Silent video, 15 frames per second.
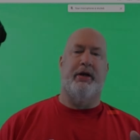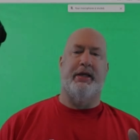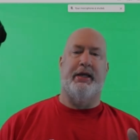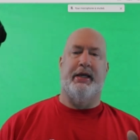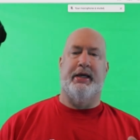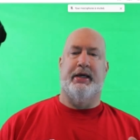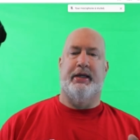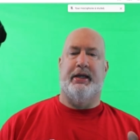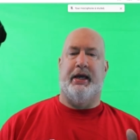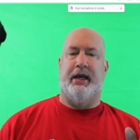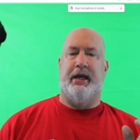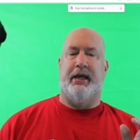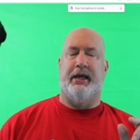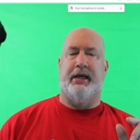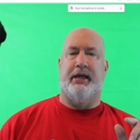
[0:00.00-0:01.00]
in
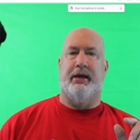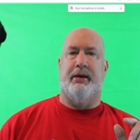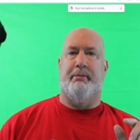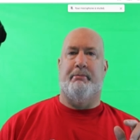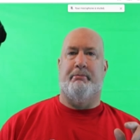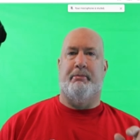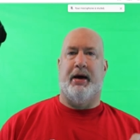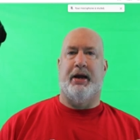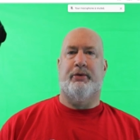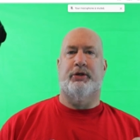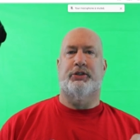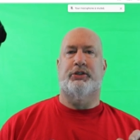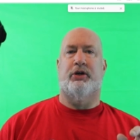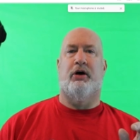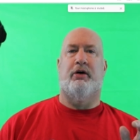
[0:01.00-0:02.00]
a
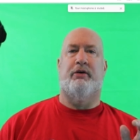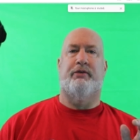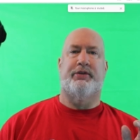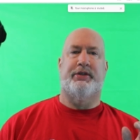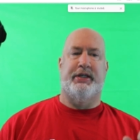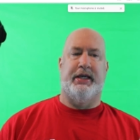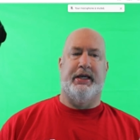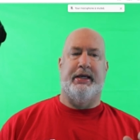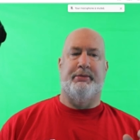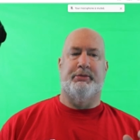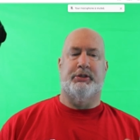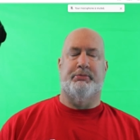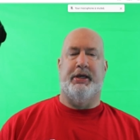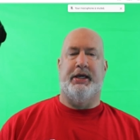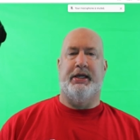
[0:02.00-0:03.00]
Microsoft Teams
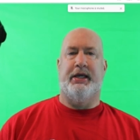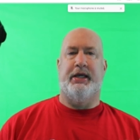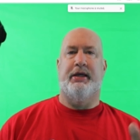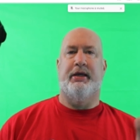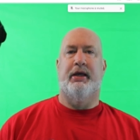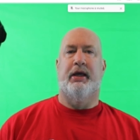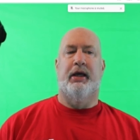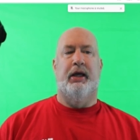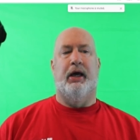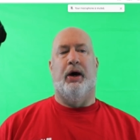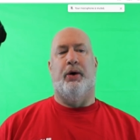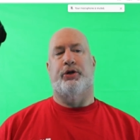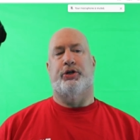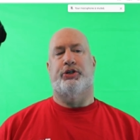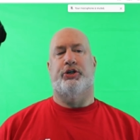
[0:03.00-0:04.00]
meeting. I
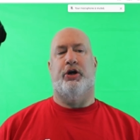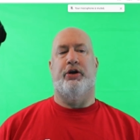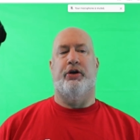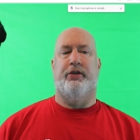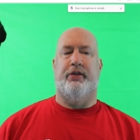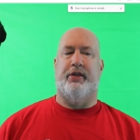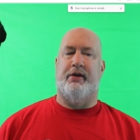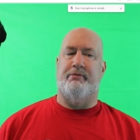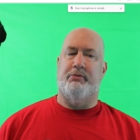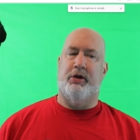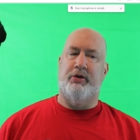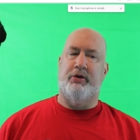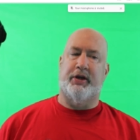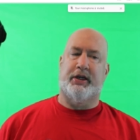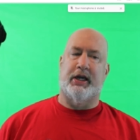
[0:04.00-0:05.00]
want to show you that they've
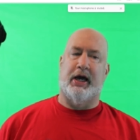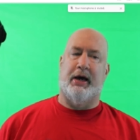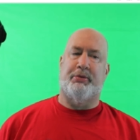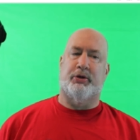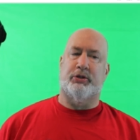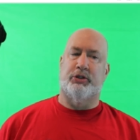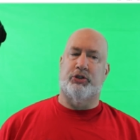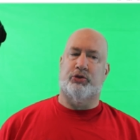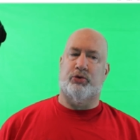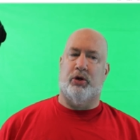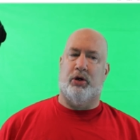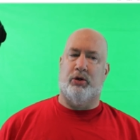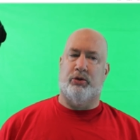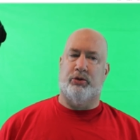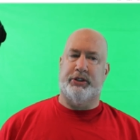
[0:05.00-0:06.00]
moved a couple
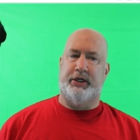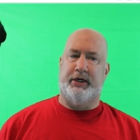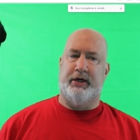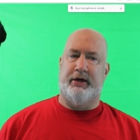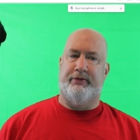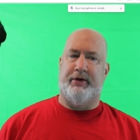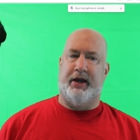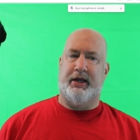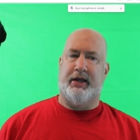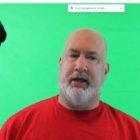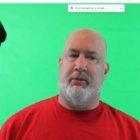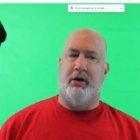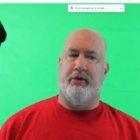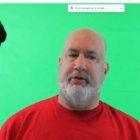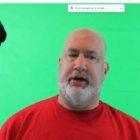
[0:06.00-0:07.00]
controls here. If I come
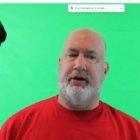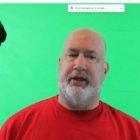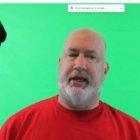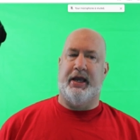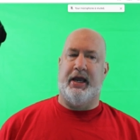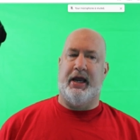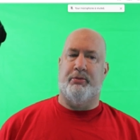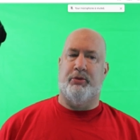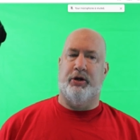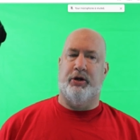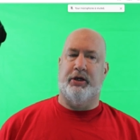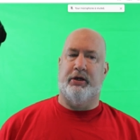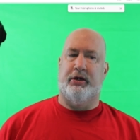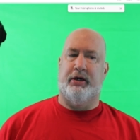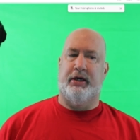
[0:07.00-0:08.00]
over here to camera and
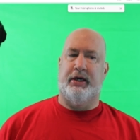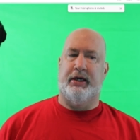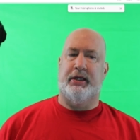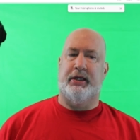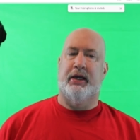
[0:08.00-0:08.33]
click,